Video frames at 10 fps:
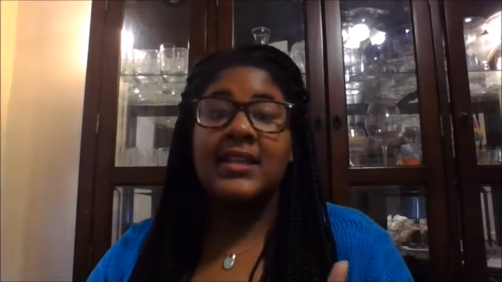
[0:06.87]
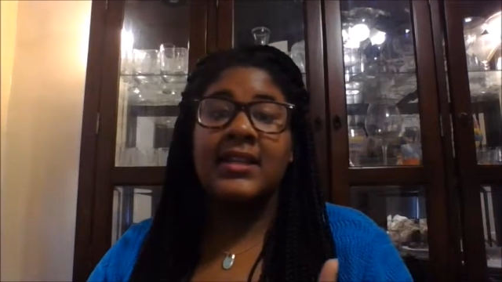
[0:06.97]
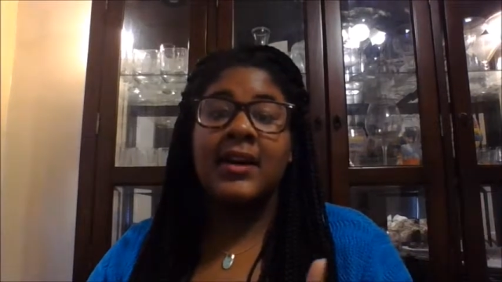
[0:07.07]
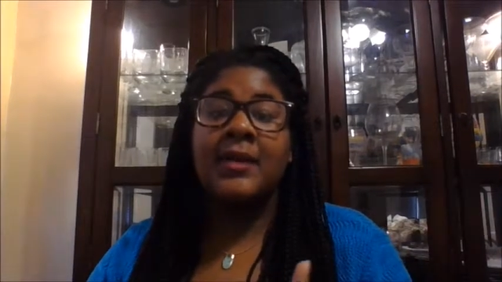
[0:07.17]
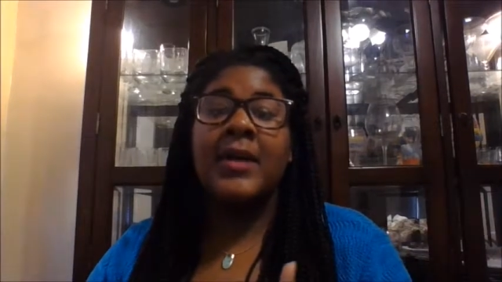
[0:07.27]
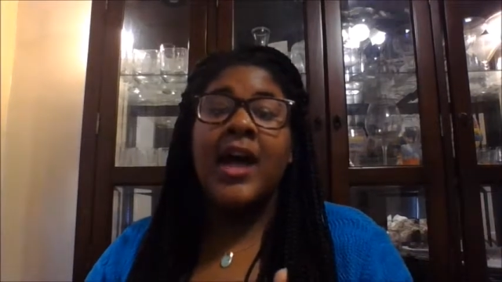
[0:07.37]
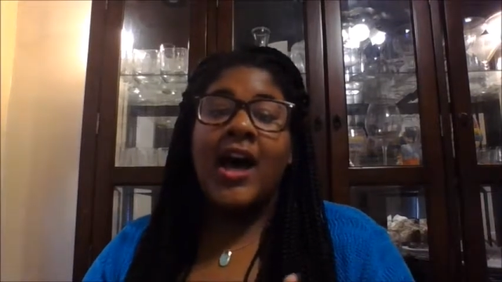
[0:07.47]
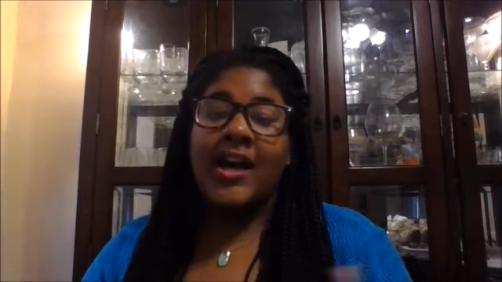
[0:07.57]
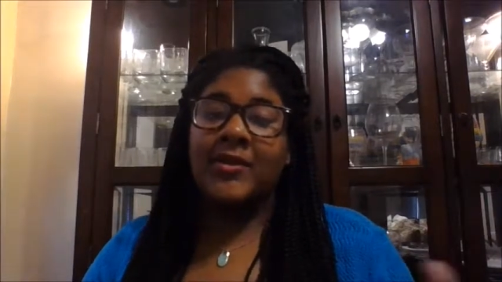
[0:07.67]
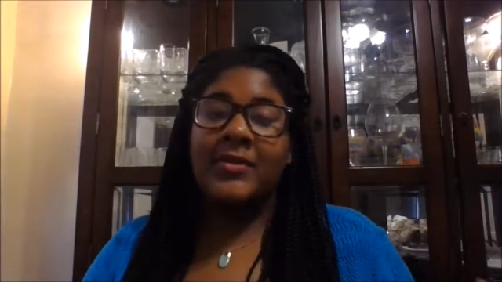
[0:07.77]
and I
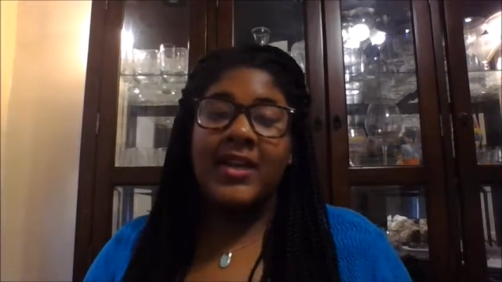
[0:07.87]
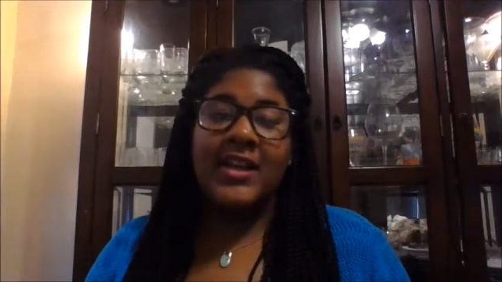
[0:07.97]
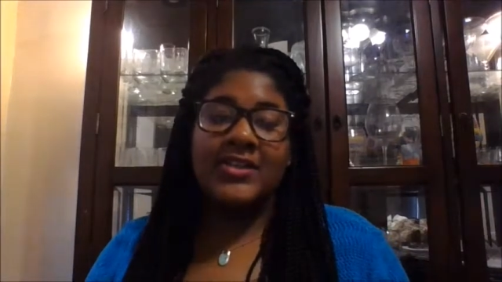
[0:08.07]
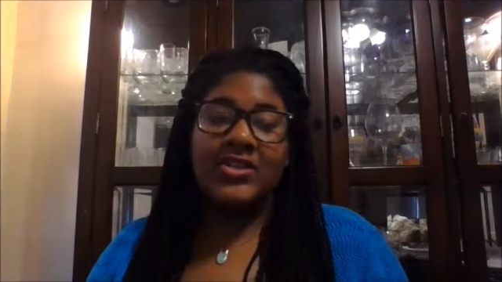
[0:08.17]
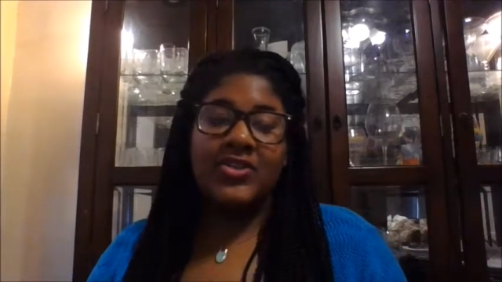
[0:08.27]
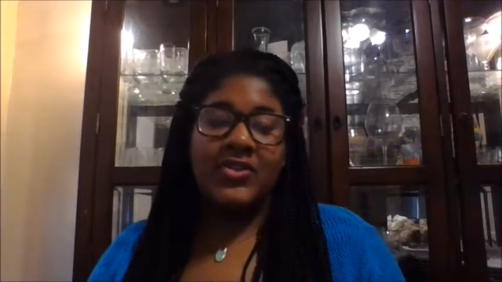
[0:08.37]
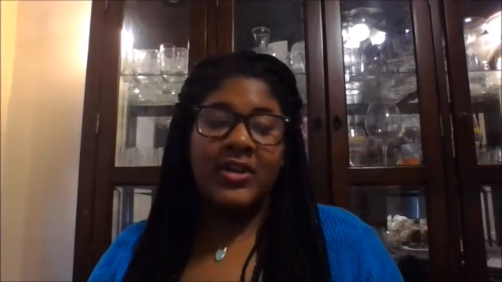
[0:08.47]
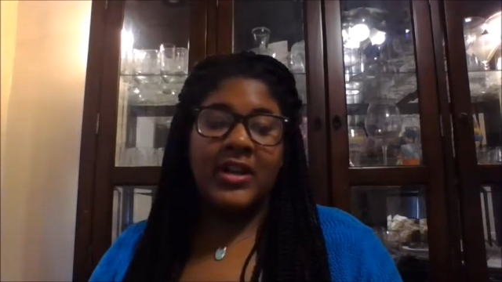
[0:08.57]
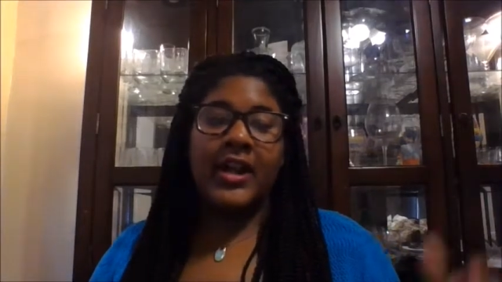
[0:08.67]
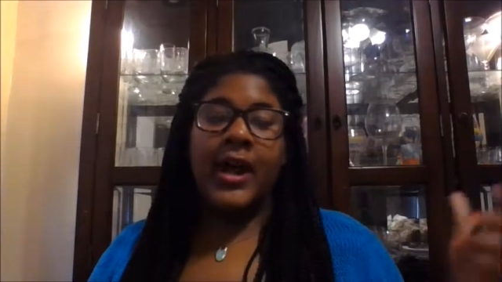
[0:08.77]
hope you guys
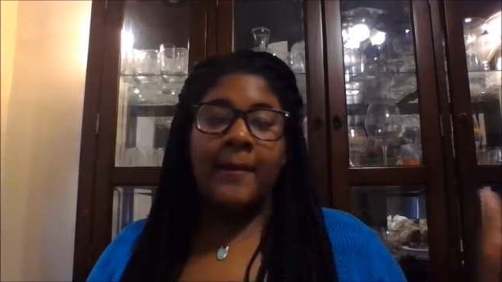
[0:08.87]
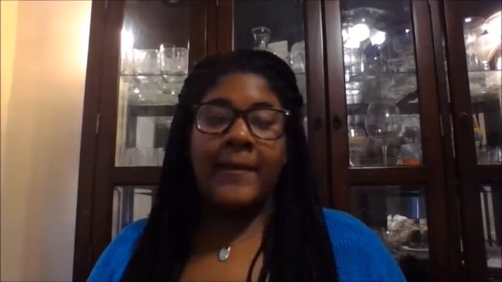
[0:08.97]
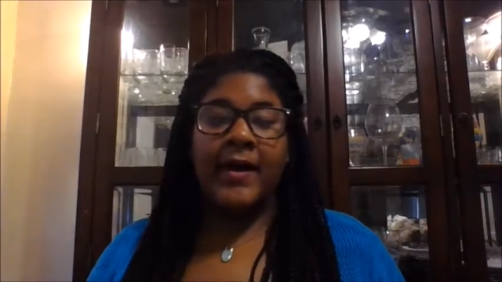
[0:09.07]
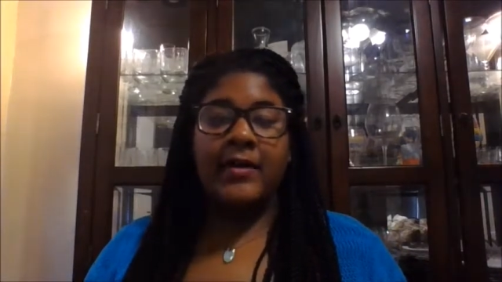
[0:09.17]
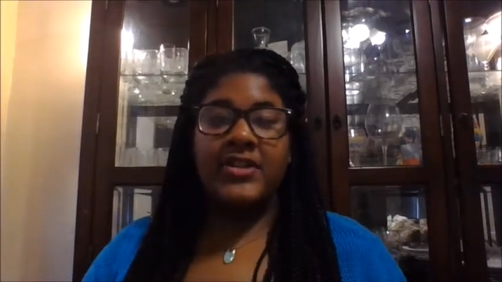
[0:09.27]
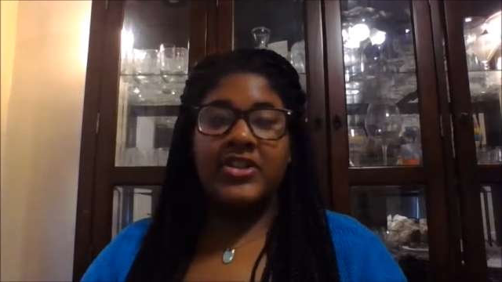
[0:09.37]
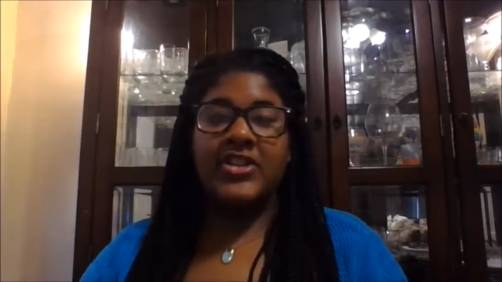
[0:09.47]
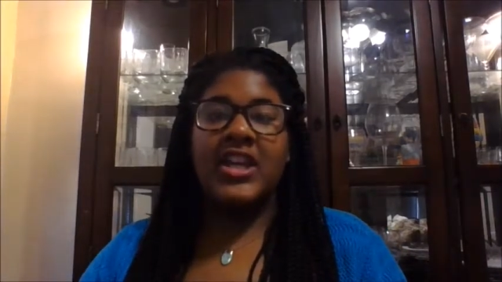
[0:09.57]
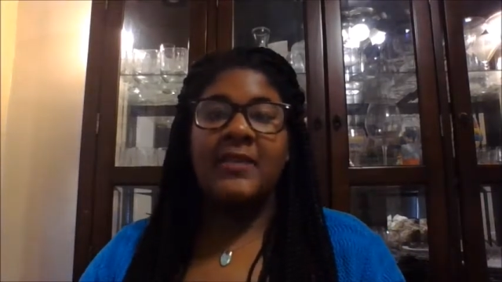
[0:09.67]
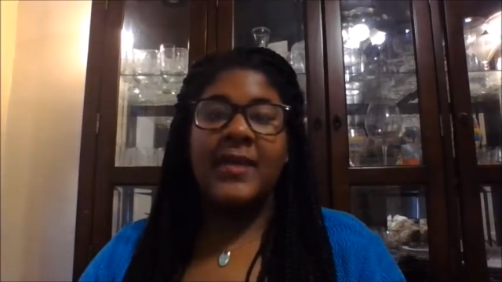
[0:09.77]
enjoy my
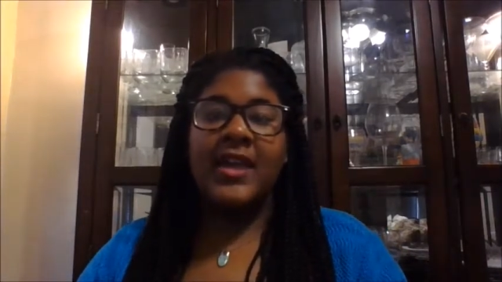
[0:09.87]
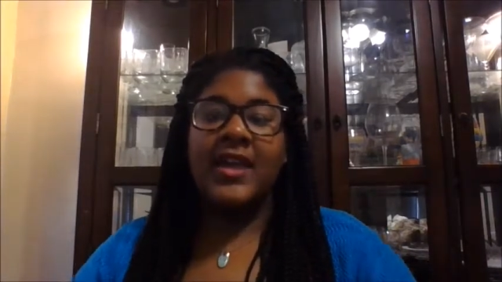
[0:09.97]
audition tape,